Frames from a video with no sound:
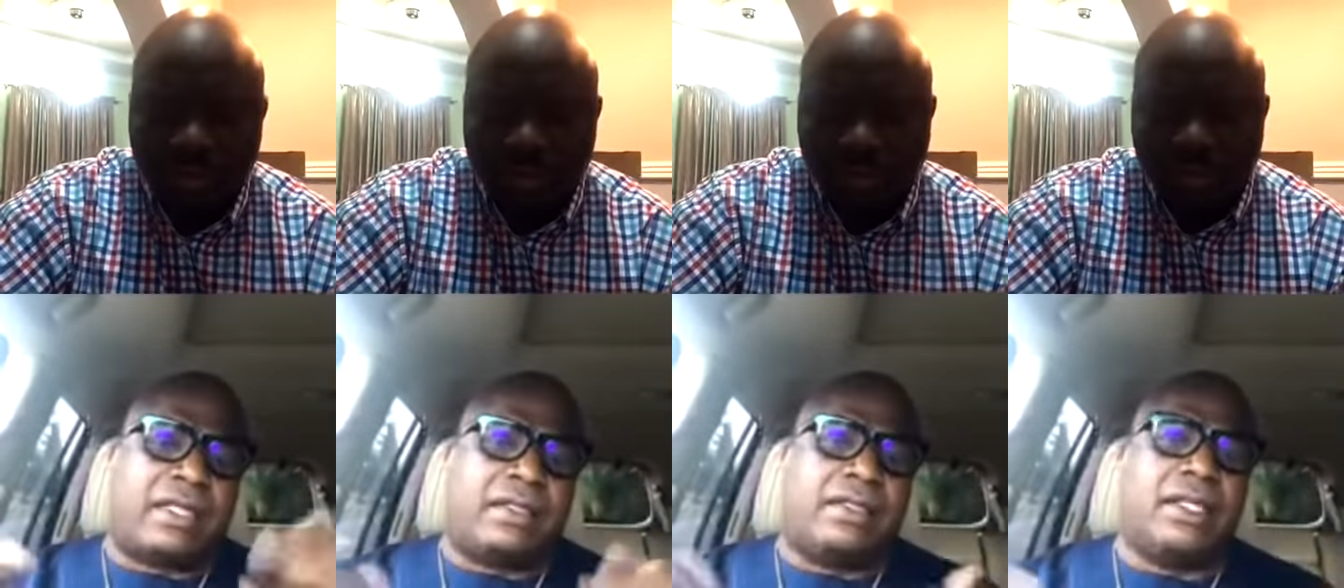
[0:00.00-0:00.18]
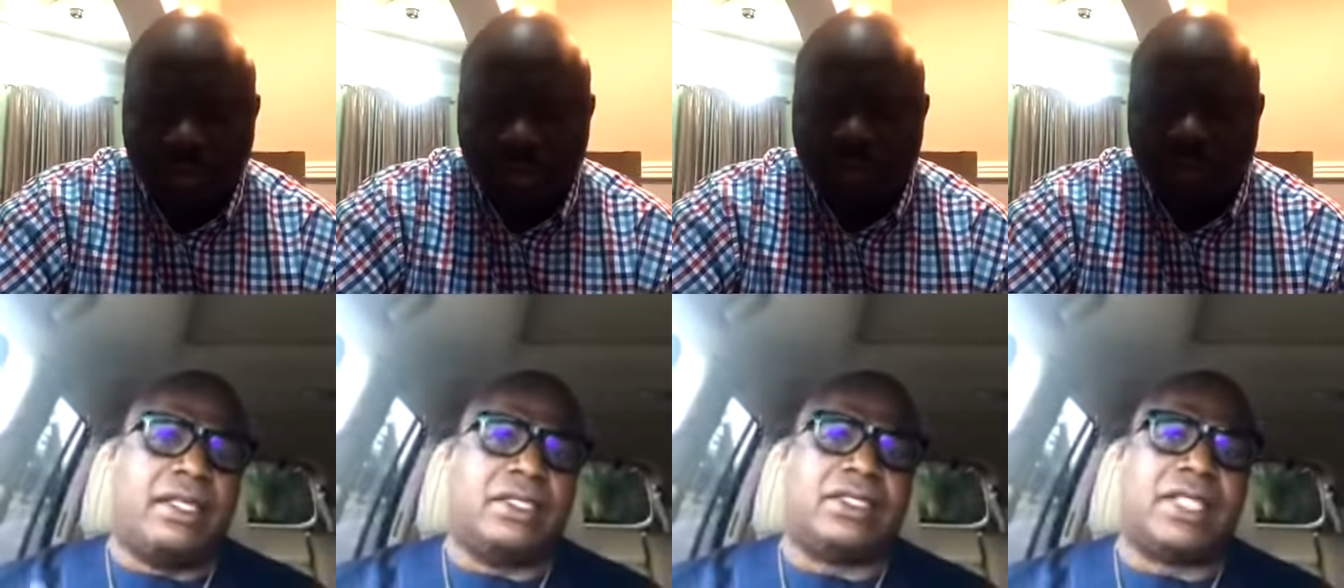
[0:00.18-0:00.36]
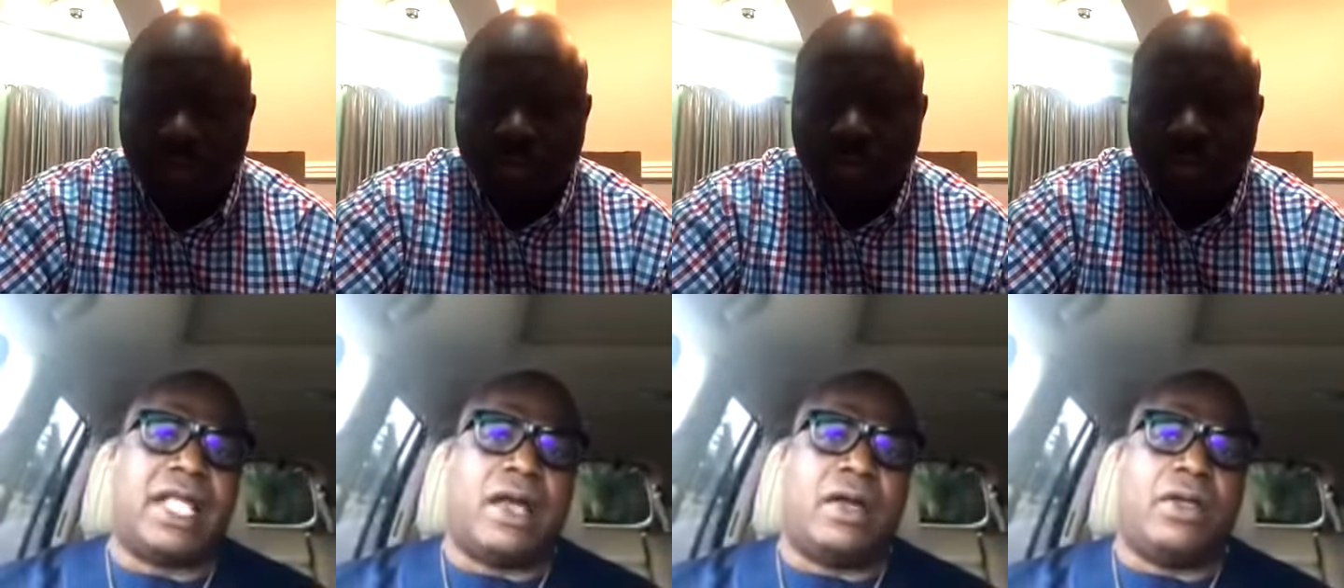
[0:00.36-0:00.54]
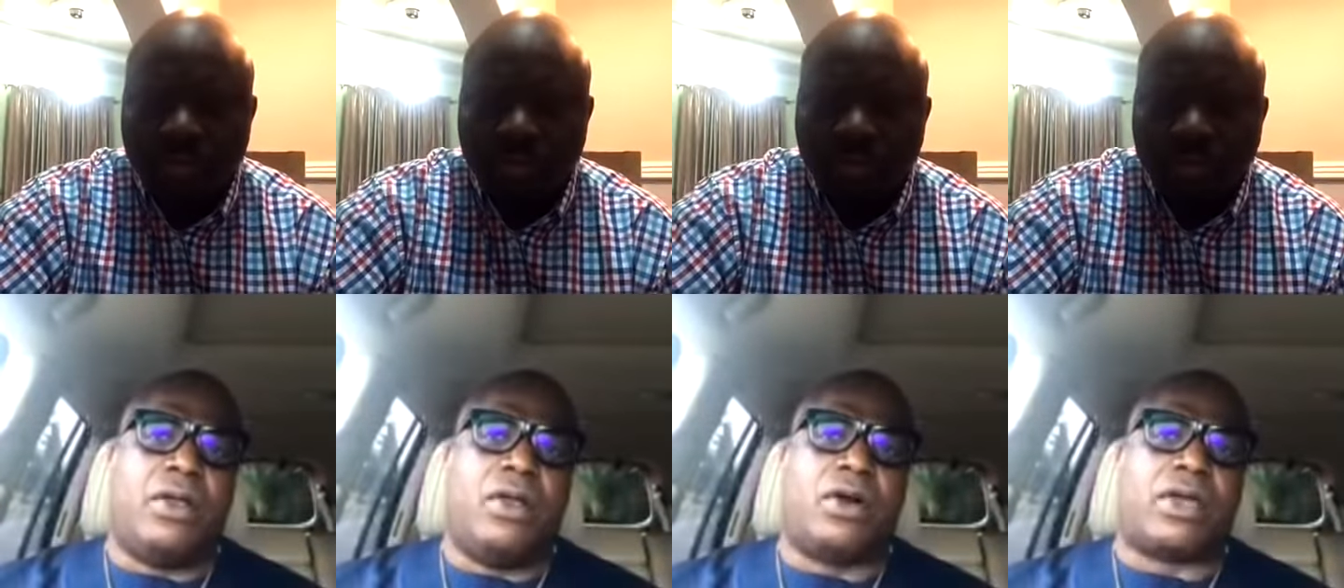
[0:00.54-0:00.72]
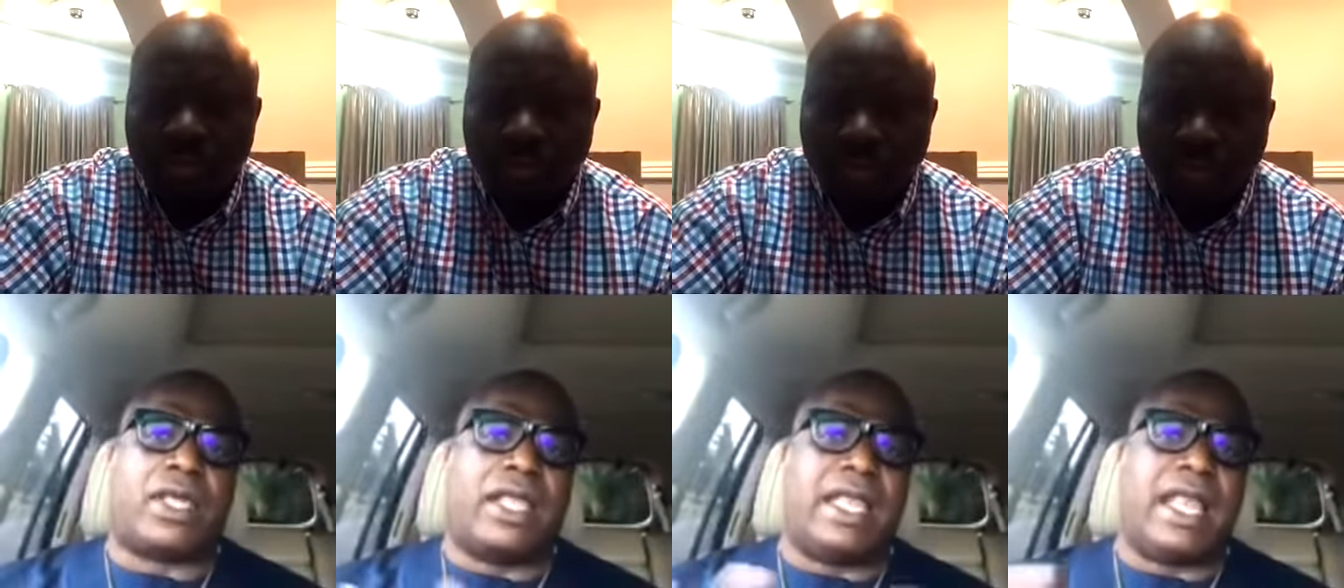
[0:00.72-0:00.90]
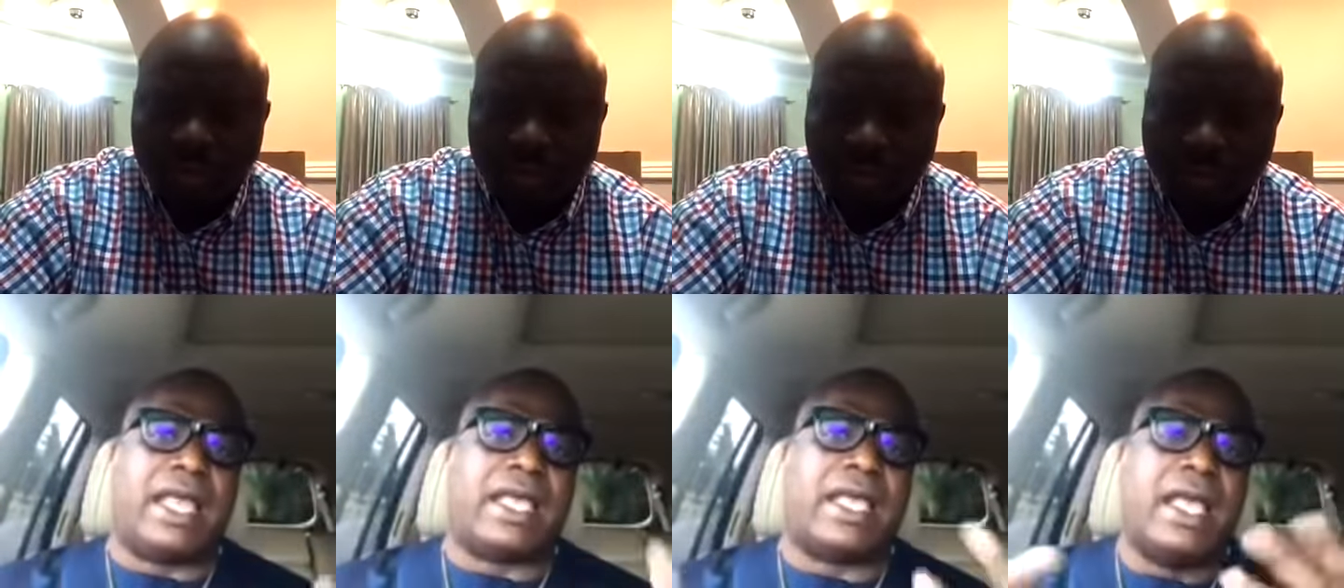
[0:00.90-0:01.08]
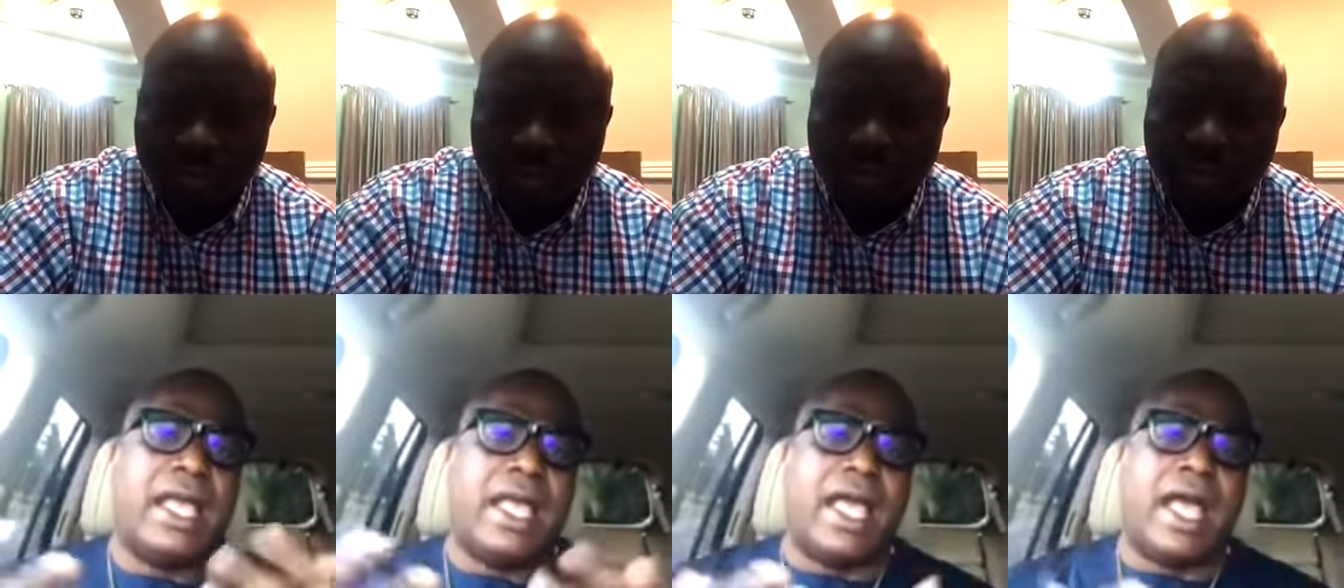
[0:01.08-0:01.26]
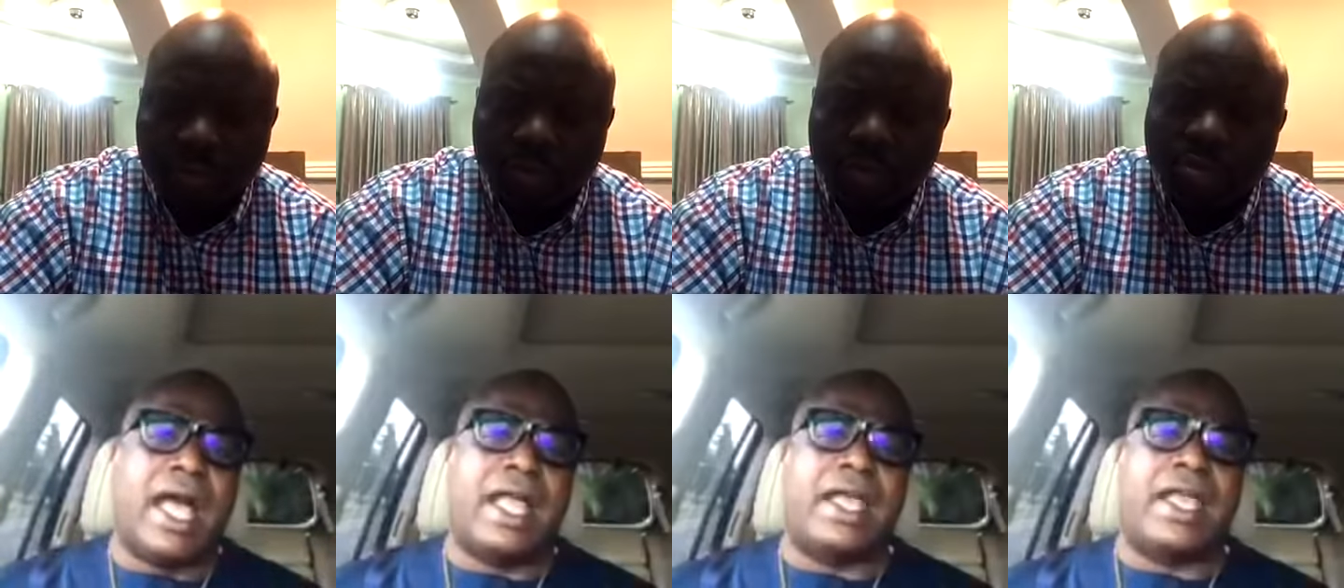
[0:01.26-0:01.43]
that okay, like an
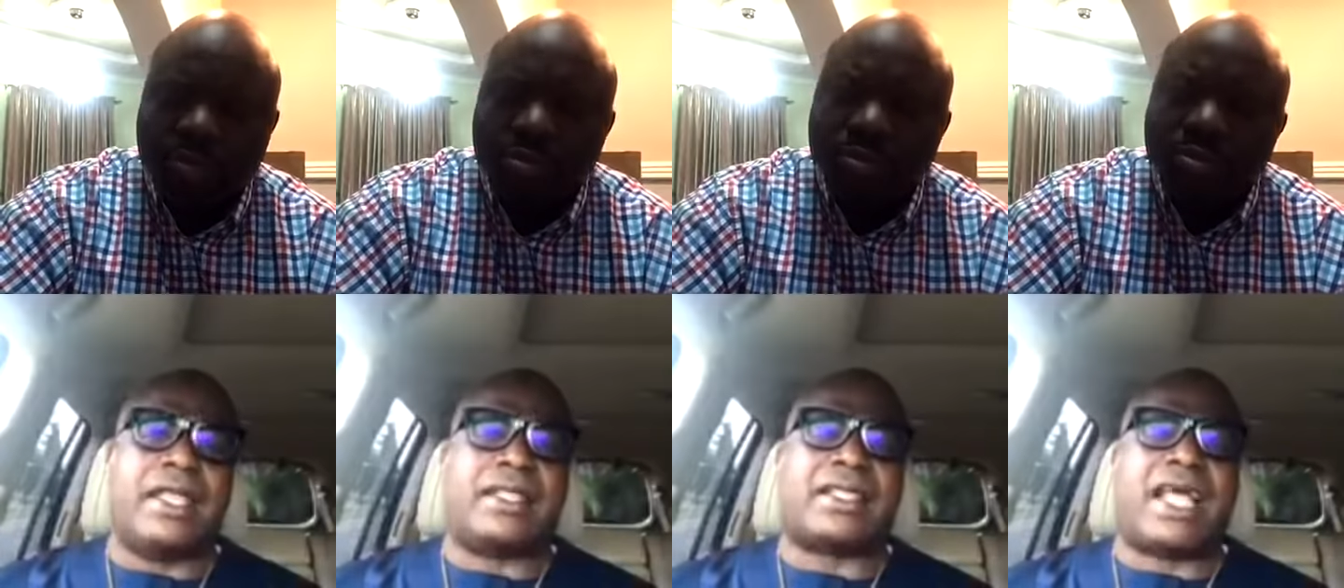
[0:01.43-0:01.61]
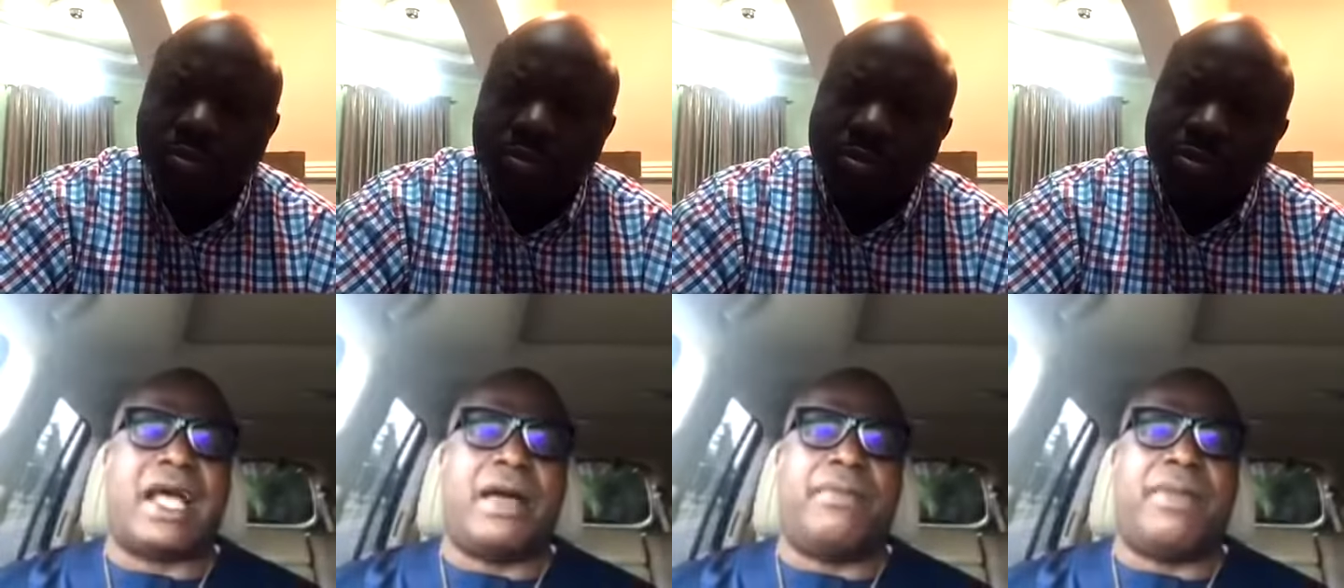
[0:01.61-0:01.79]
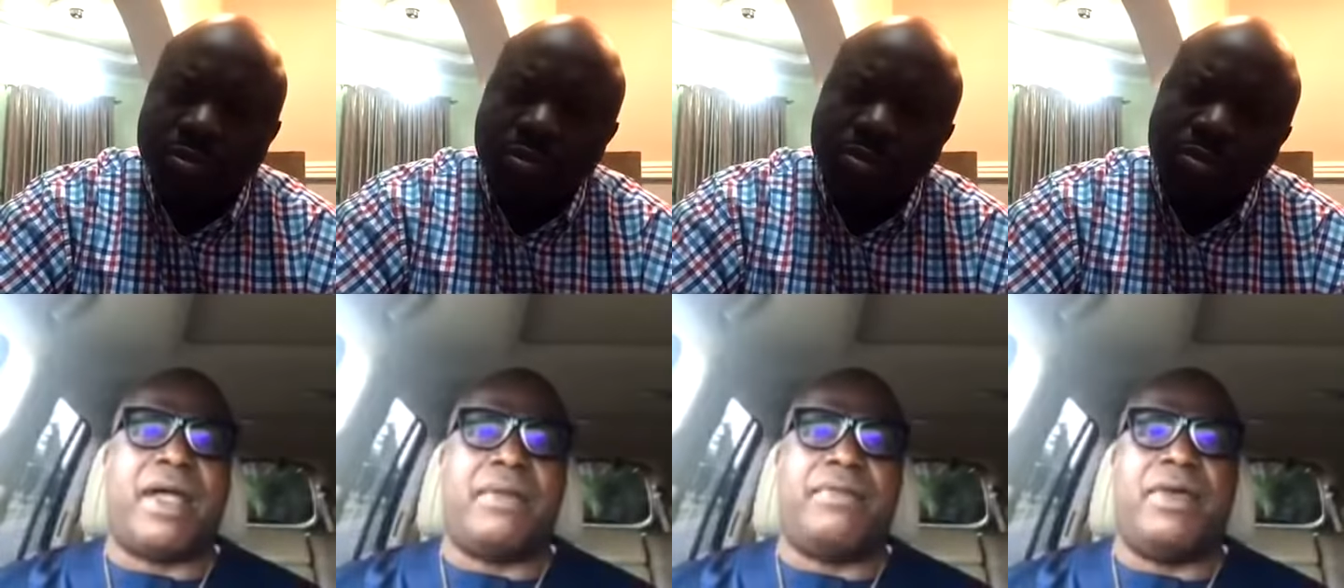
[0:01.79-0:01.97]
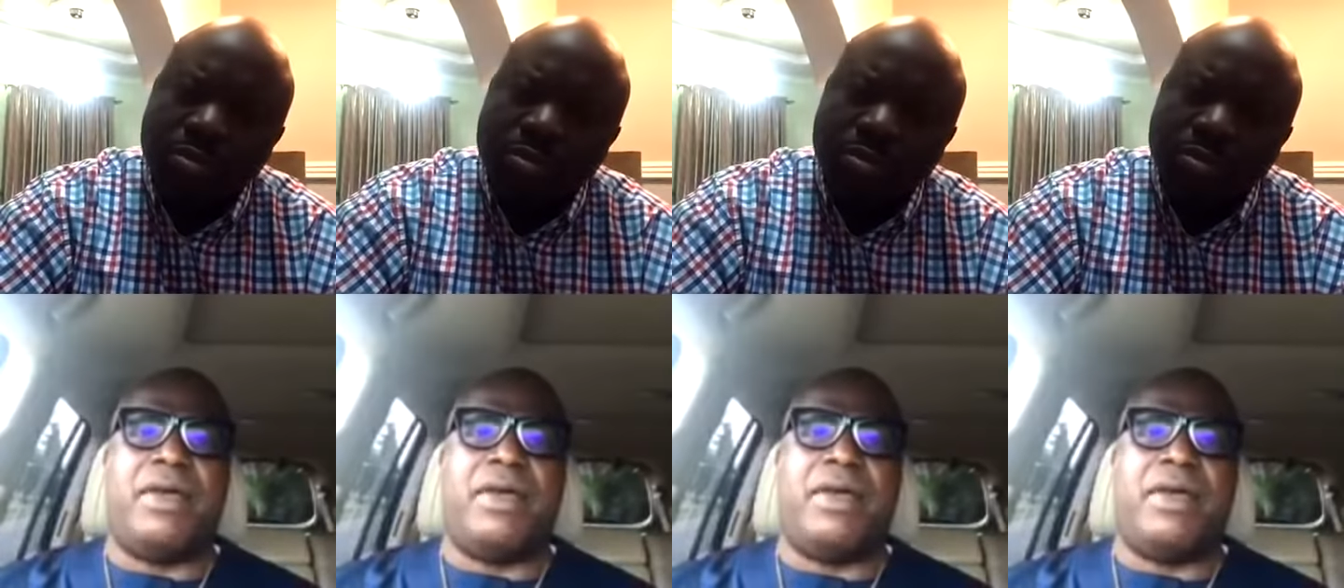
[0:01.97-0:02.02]
ethical bribe, baby,